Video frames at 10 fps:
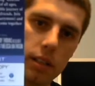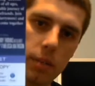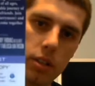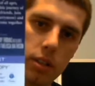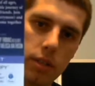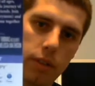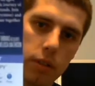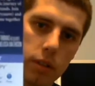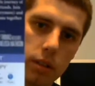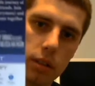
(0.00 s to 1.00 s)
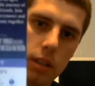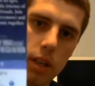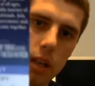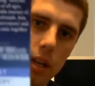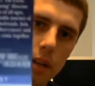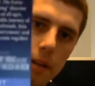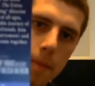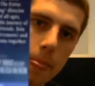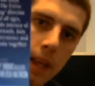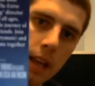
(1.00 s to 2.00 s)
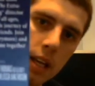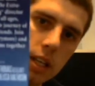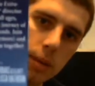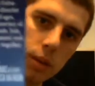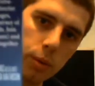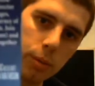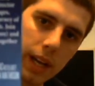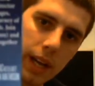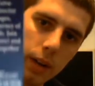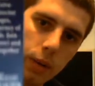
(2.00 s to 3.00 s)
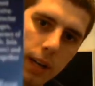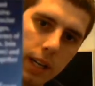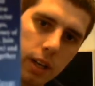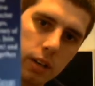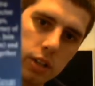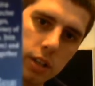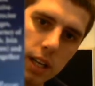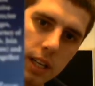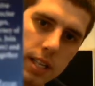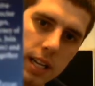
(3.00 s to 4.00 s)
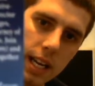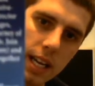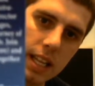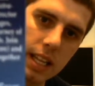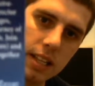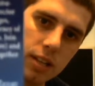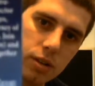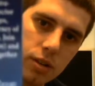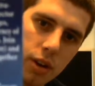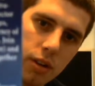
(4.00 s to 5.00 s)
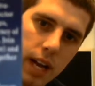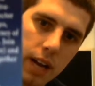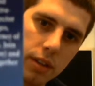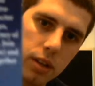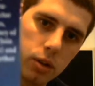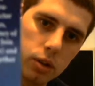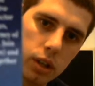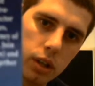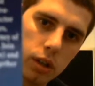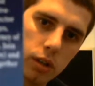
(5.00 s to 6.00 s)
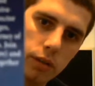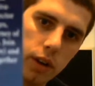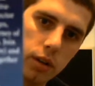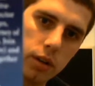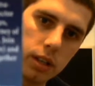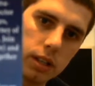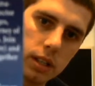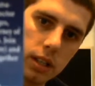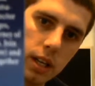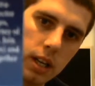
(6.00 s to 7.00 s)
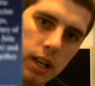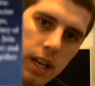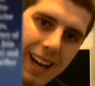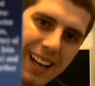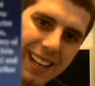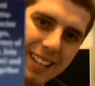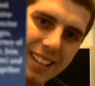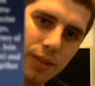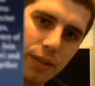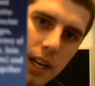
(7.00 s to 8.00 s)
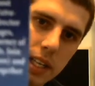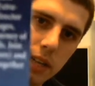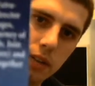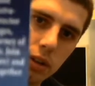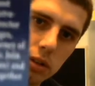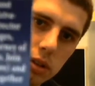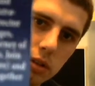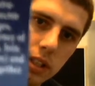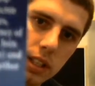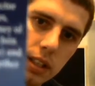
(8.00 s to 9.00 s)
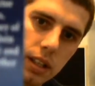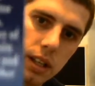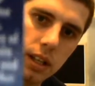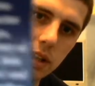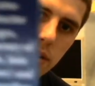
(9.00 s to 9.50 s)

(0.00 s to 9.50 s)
much in focus. Just when we get quite close, and you can see here that you don't have the auto focus, and it's very difficult to read the